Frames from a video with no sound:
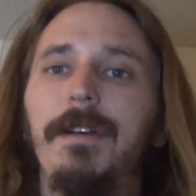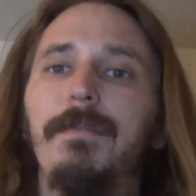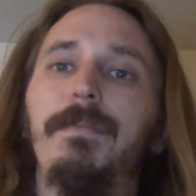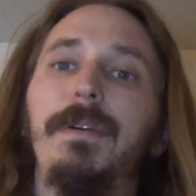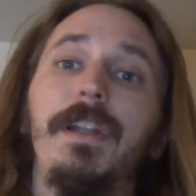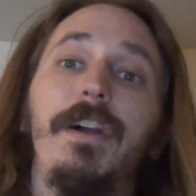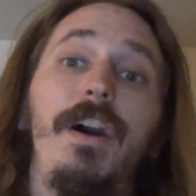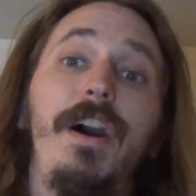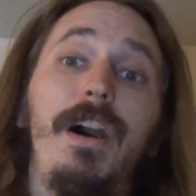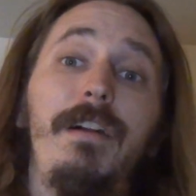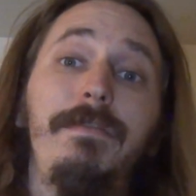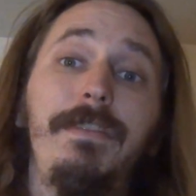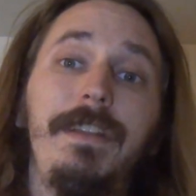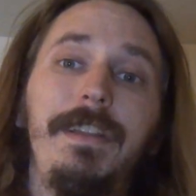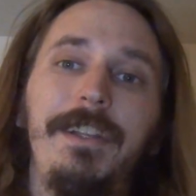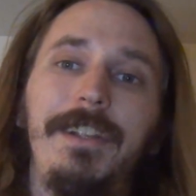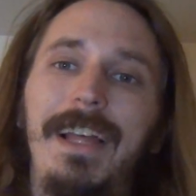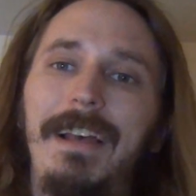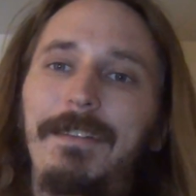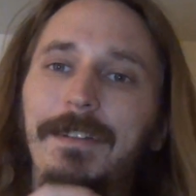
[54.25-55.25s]
But often
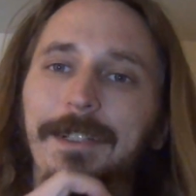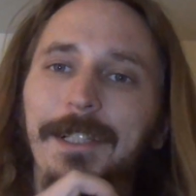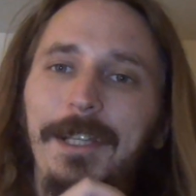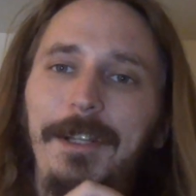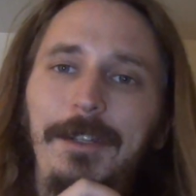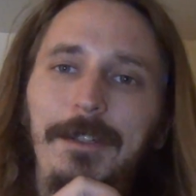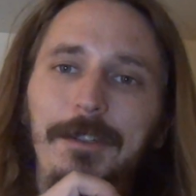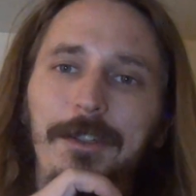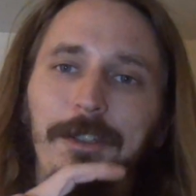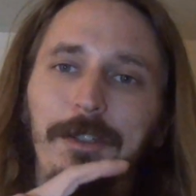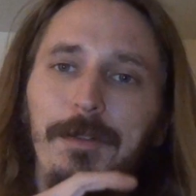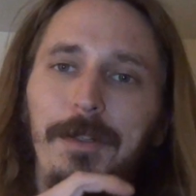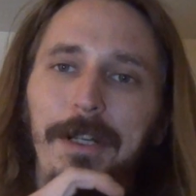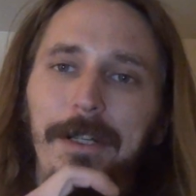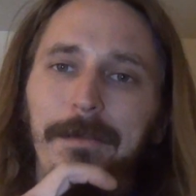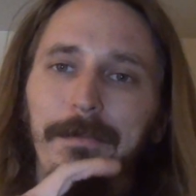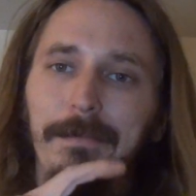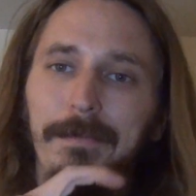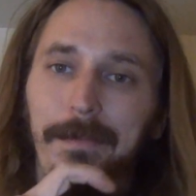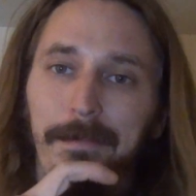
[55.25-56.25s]
they'll have a little
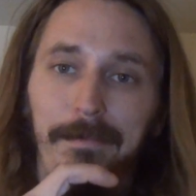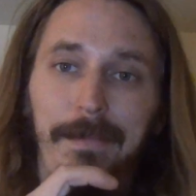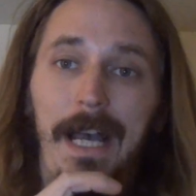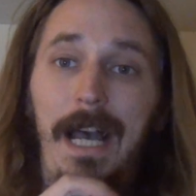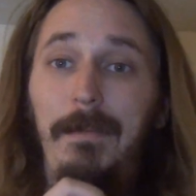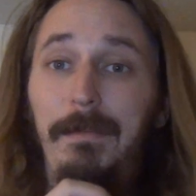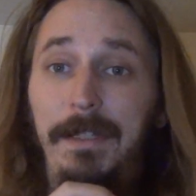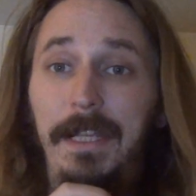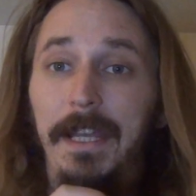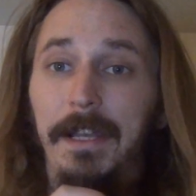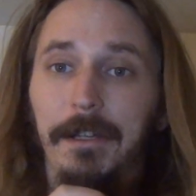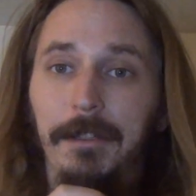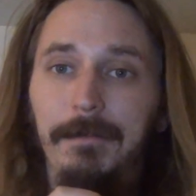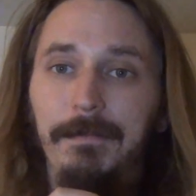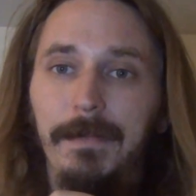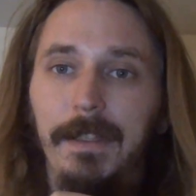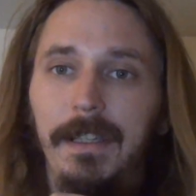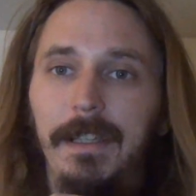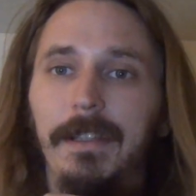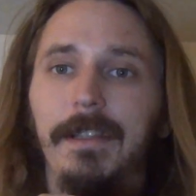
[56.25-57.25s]
short bobtail,
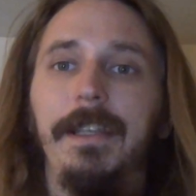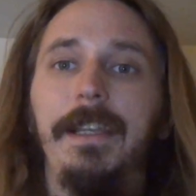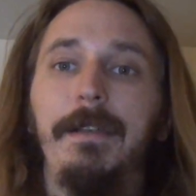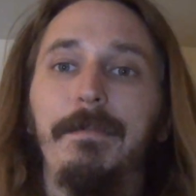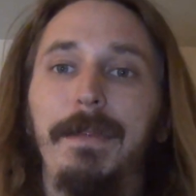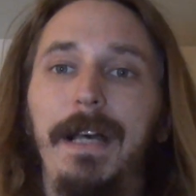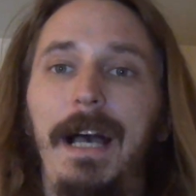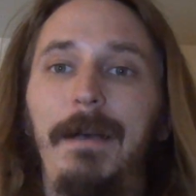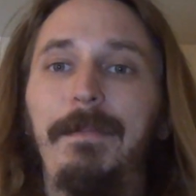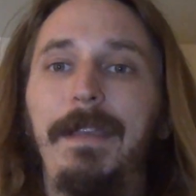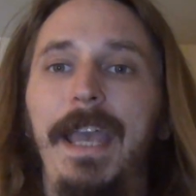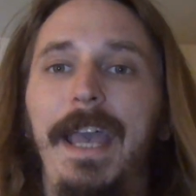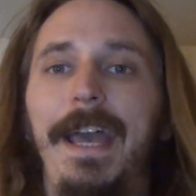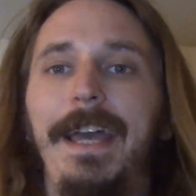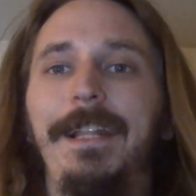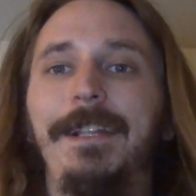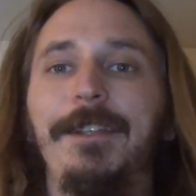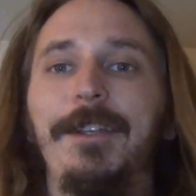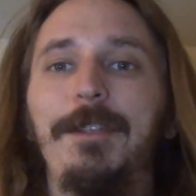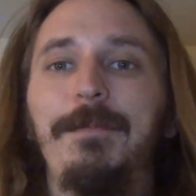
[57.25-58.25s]
like a
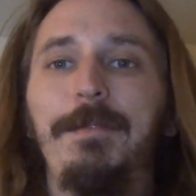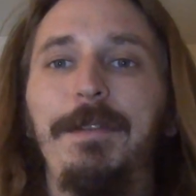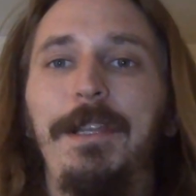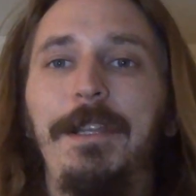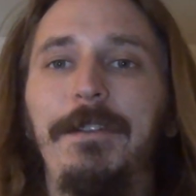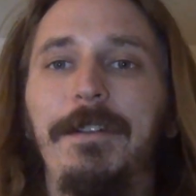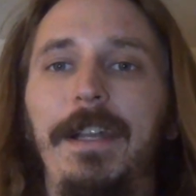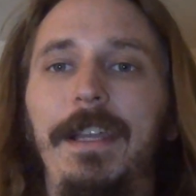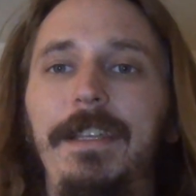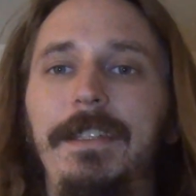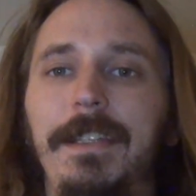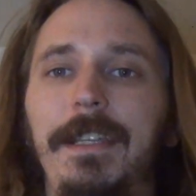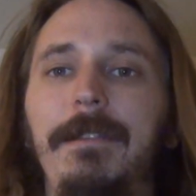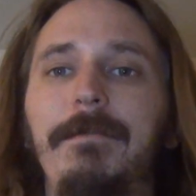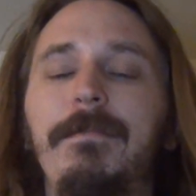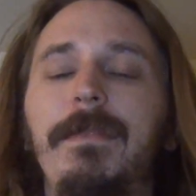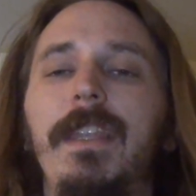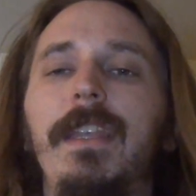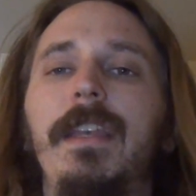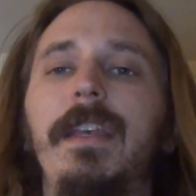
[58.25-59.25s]
bobcat. It looks pretty
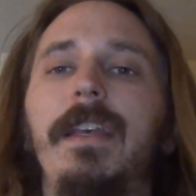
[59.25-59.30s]
crazy.